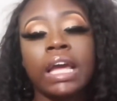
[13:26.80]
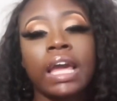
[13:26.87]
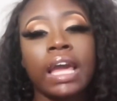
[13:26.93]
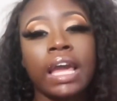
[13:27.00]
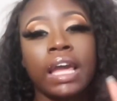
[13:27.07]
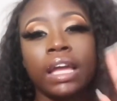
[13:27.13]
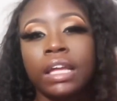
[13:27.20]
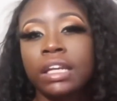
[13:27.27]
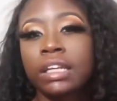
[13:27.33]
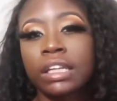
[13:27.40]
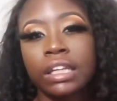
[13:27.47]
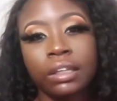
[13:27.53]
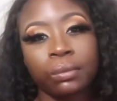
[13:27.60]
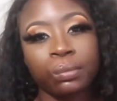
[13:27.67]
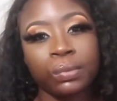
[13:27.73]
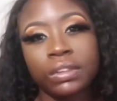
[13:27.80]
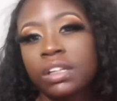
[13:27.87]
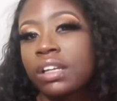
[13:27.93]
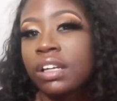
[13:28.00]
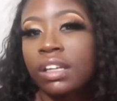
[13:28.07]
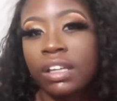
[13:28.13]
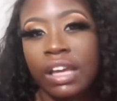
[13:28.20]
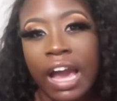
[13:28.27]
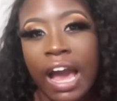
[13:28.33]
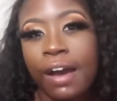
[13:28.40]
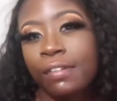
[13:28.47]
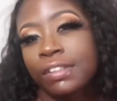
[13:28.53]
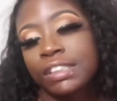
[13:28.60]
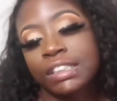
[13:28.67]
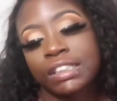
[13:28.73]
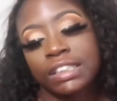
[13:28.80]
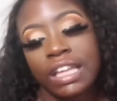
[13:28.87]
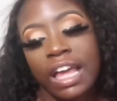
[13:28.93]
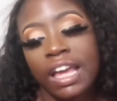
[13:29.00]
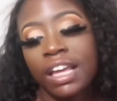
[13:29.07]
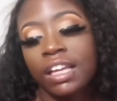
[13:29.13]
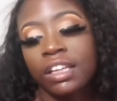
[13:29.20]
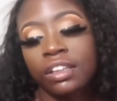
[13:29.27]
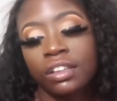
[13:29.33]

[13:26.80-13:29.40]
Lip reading: And I was just like,